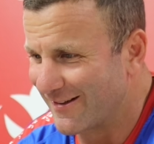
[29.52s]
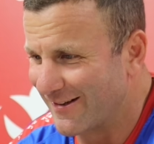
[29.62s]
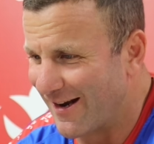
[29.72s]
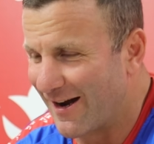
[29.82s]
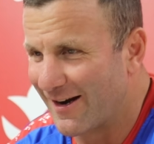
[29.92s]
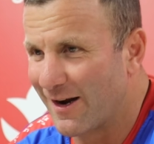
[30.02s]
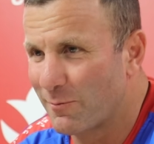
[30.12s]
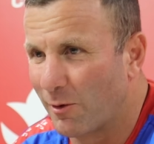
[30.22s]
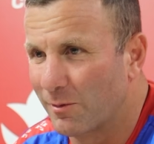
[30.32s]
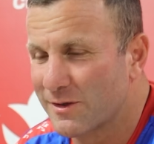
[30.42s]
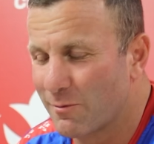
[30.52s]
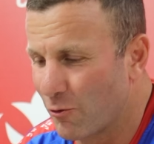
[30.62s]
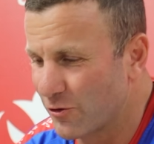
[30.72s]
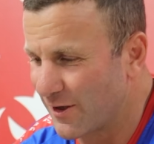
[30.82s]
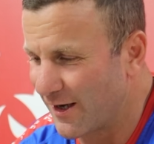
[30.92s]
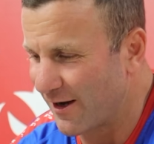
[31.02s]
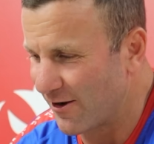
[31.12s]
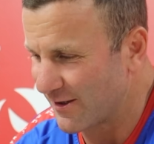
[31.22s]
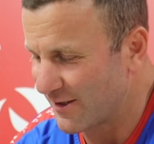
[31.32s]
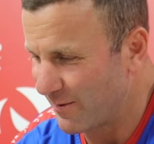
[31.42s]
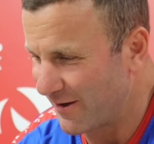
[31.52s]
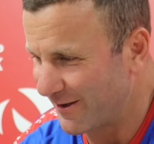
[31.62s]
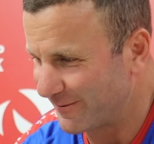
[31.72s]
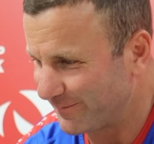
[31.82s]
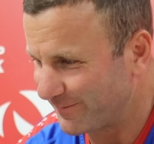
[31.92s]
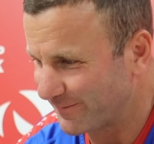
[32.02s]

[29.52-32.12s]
No, probably some bruised egos. That's about it.